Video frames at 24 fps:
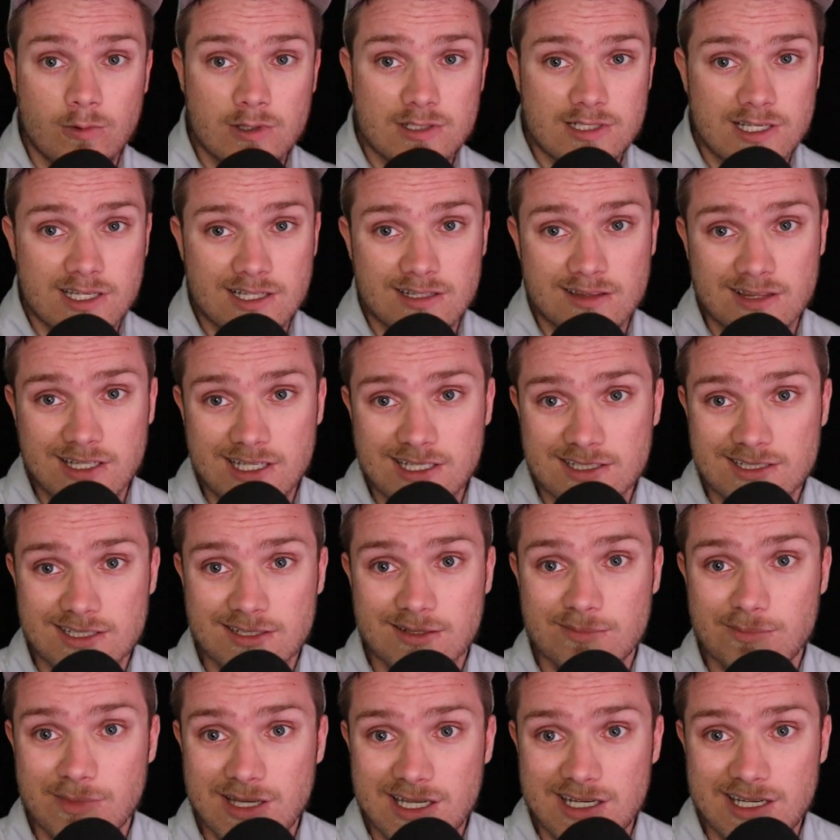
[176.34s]
which can lead to
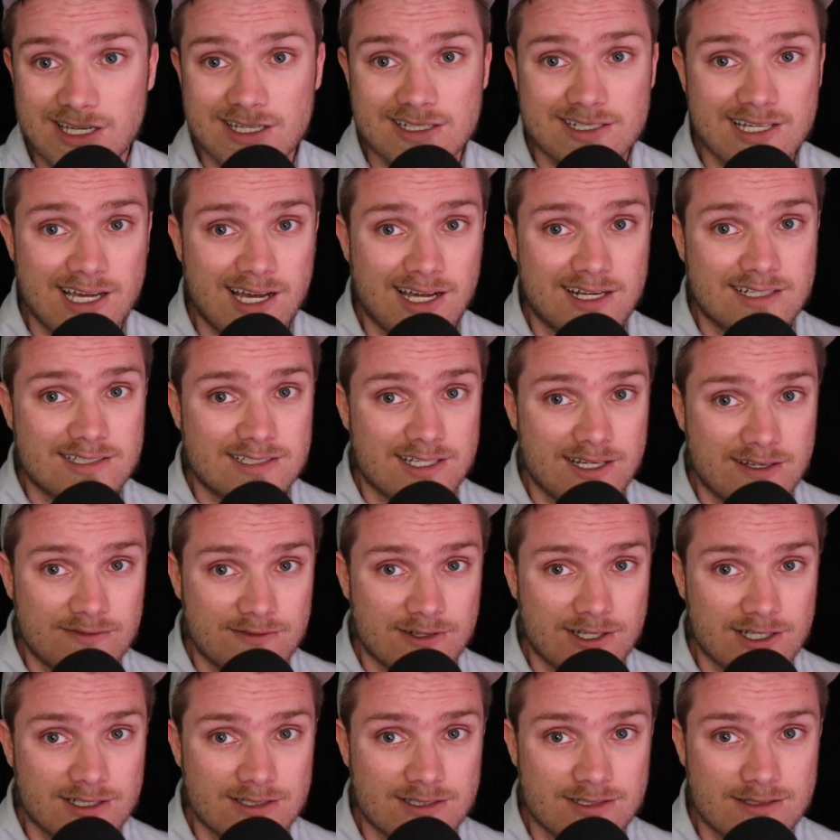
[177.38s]
immediate tax
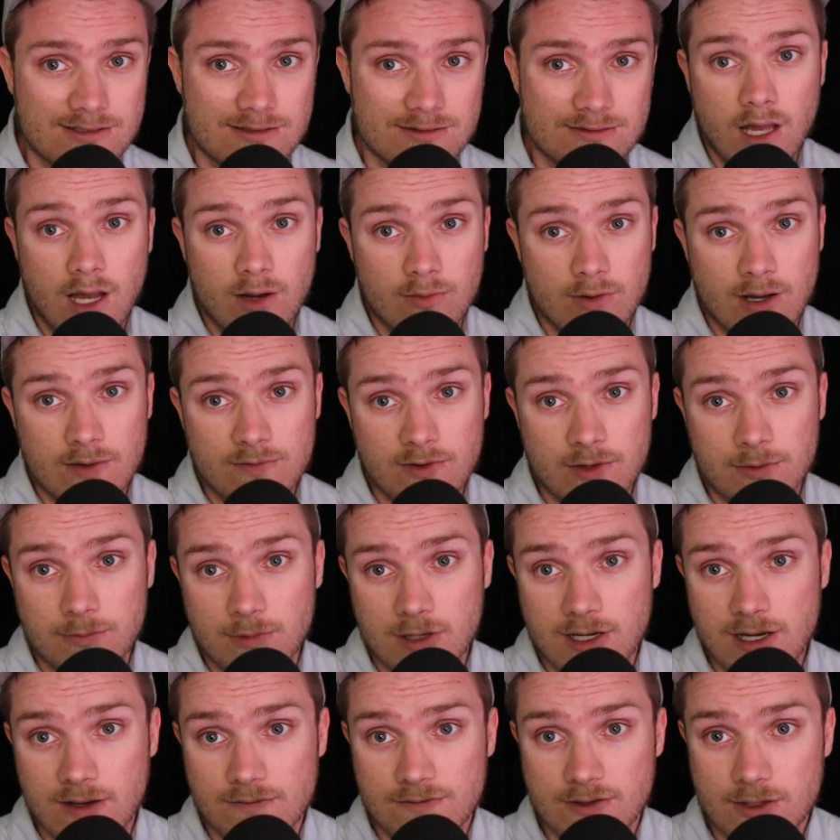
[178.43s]
savings. However,
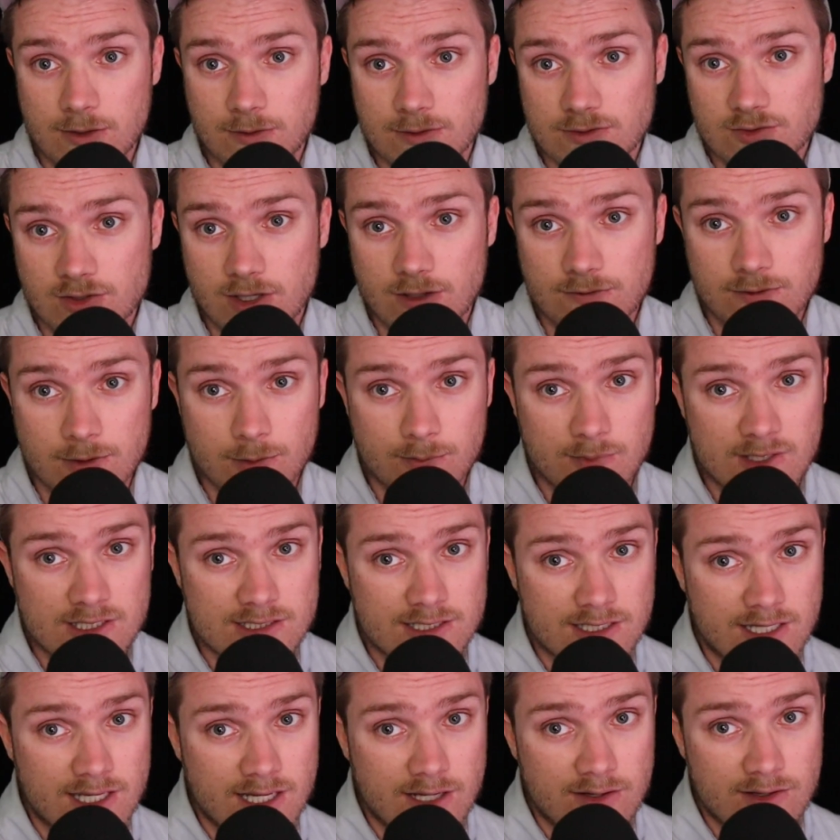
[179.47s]
whenever you withdraw from this
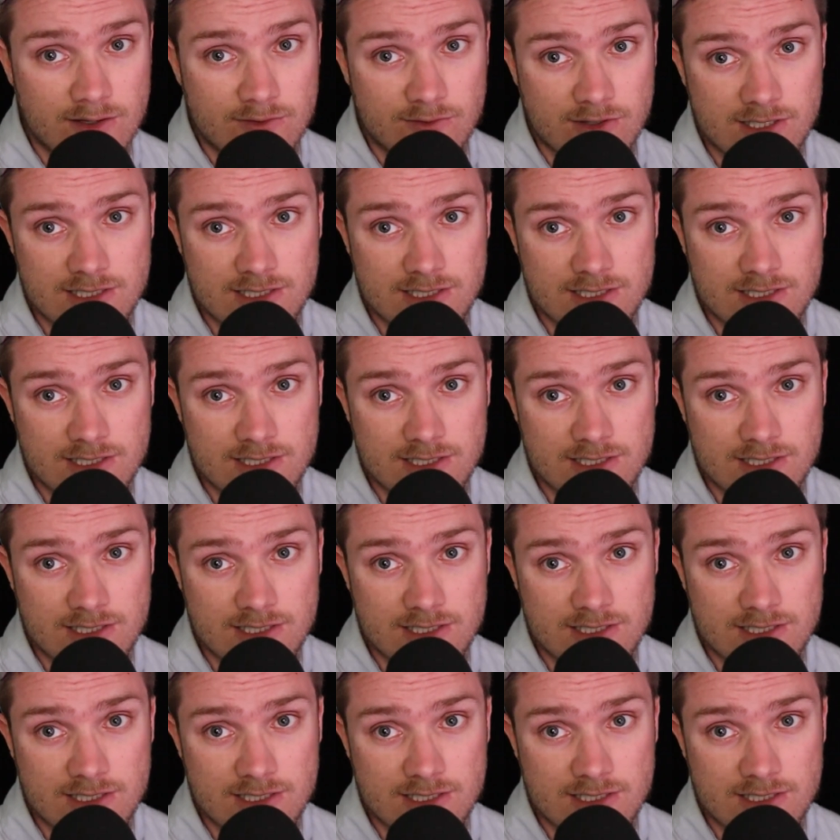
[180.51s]
account in